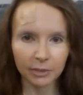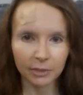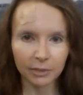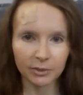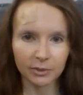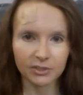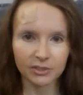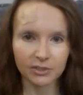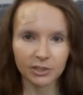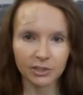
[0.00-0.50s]

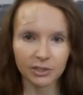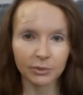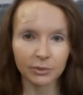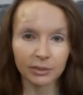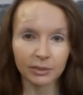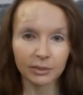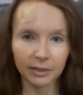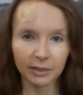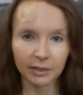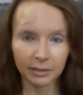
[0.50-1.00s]
booster with
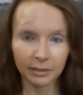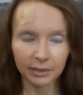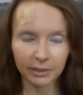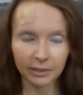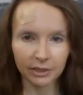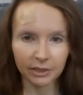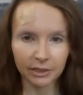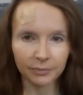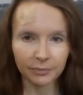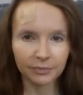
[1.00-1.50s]
the peanut
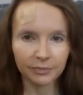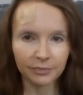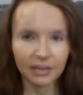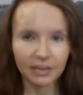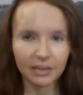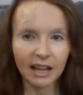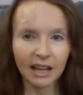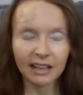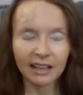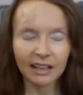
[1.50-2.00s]
butter.
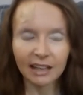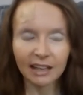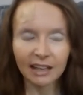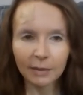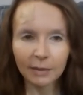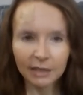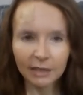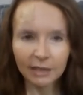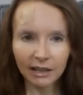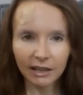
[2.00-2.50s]

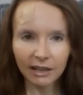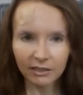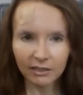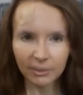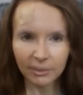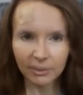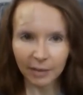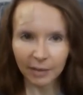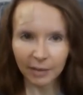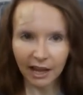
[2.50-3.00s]
Coming out of
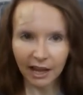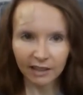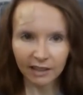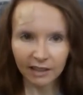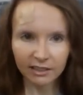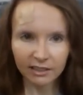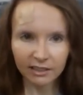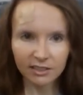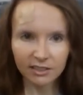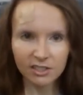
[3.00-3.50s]
the
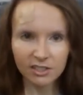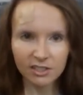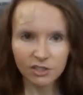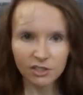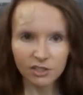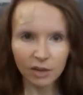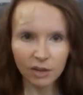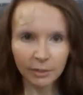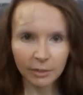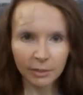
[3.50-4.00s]
pack, the
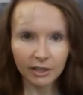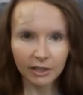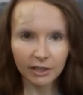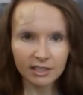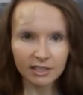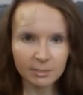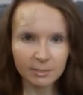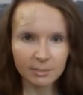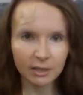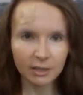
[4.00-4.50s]
strawberry
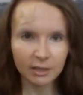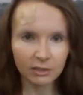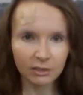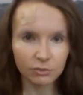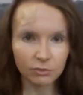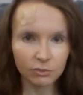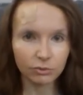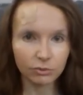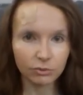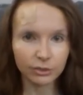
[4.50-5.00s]

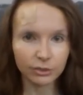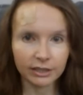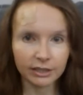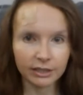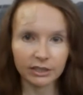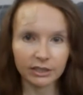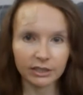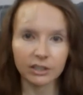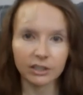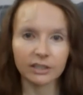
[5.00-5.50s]
smelled
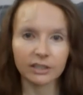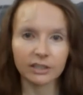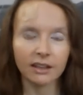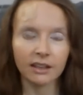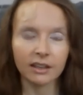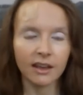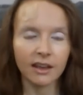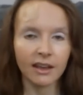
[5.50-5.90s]
really good,